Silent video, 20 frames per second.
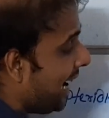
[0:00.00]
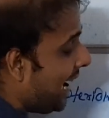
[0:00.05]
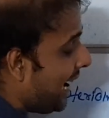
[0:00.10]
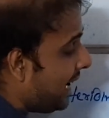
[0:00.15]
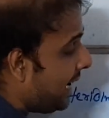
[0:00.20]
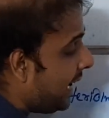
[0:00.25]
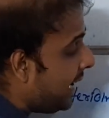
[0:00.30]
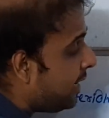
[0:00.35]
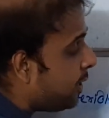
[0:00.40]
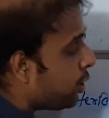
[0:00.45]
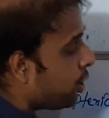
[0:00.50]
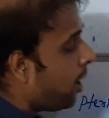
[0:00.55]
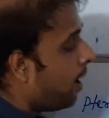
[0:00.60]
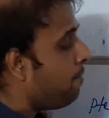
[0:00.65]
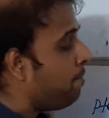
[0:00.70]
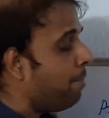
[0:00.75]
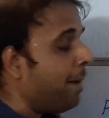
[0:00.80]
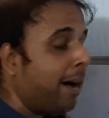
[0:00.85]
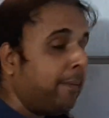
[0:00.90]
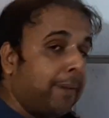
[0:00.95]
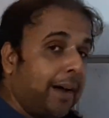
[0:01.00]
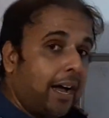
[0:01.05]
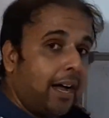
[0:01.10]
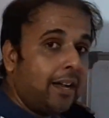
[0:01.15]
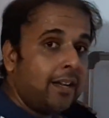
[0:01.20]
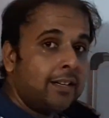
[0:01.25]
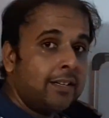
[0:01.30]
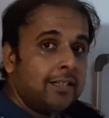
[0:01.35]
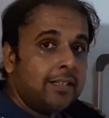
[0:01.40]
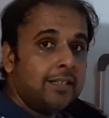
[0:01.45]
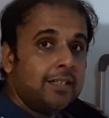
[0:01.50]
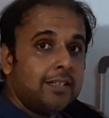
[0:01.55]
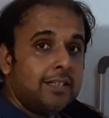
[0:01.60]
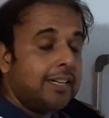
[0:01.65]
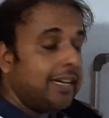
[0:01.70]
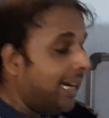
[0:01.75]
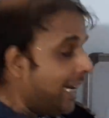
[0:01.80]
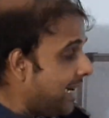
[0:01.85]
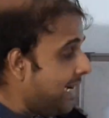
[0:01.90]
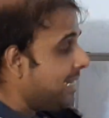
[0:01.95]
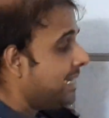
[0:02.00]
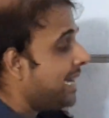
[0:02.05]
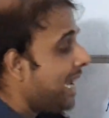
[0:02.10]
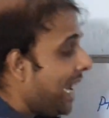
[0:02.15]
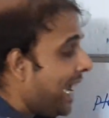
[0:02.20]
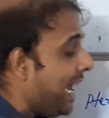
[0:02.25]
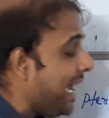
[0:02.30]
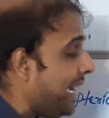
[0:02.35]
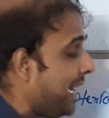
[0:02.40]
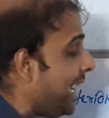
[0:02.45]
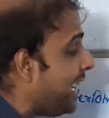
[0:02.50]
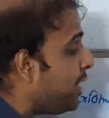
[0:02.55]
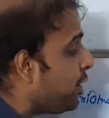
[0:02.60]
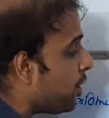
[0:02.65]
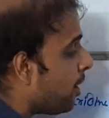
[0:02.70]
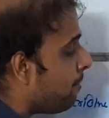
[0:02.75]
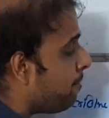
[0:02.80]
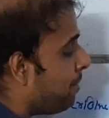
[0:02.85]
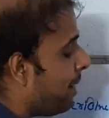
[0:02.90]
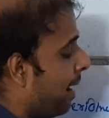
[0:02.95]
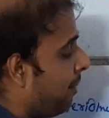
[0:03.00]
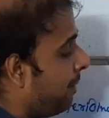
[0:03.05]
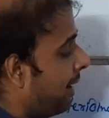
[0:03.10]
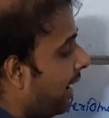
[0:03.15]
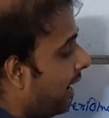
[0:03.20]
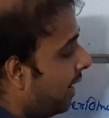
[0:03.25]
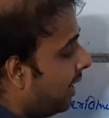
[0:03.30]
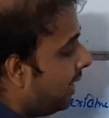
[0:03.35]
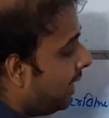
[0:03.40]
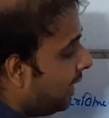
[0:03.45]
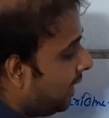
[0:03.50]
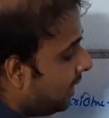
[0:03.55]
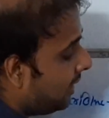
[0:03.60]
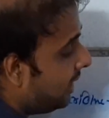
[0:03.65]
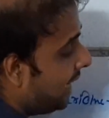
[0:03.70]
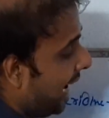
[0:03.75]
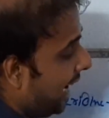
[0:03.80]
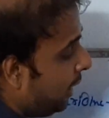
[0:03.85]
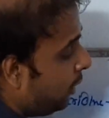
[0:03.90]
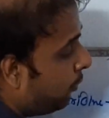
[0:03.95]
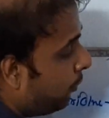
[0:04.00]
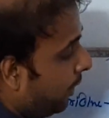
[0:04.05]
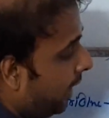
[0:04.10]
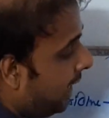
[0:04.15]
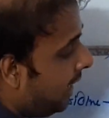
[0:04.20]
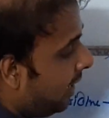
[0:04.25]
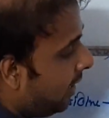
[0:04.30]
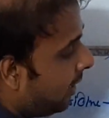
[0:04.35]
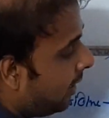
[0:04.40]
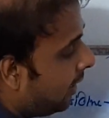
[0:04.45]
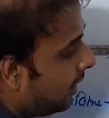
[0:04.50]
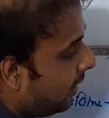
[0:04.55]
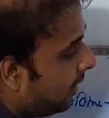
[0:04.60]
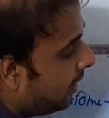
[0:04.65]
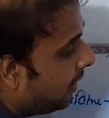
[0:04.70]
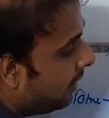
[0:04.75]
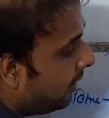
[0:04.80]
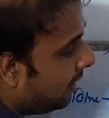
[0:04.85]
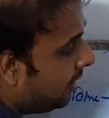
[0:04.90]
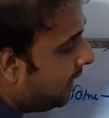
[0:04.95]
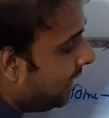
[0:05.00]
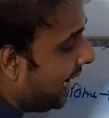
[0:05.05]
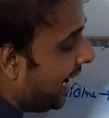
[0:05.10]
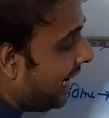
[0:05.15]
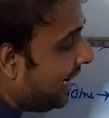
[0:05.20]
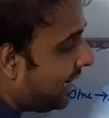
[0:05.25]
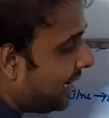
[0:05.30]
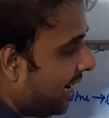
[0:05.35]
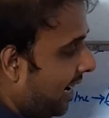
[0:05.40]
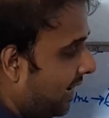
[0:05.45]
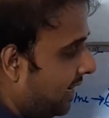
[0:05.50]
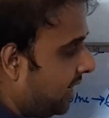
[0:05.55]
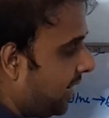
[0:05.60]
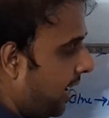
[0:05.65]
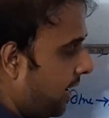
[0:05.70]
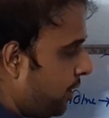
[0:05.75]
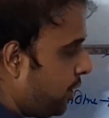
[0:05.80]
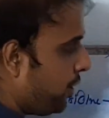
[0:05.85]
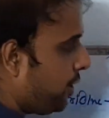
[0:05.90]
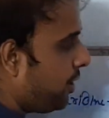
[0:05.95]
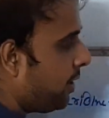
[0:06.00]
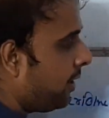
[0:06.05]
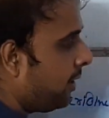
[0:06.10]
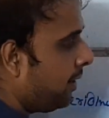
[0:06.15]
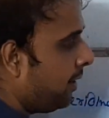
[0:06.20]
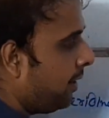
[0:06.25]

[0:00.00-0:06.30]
NH of PABA. It is the NH of PABA that will get attached.